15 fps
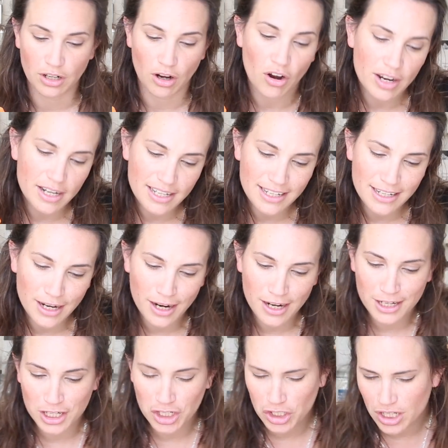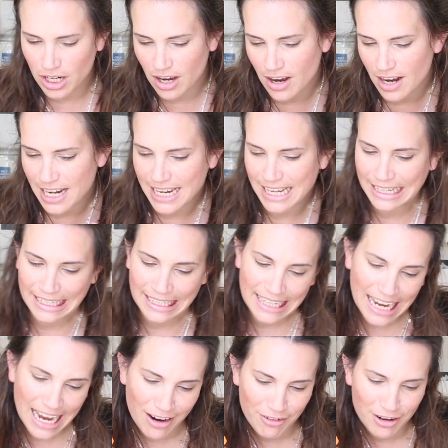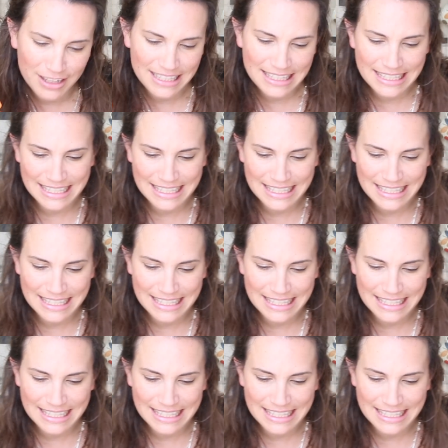onion, garlic, carrots,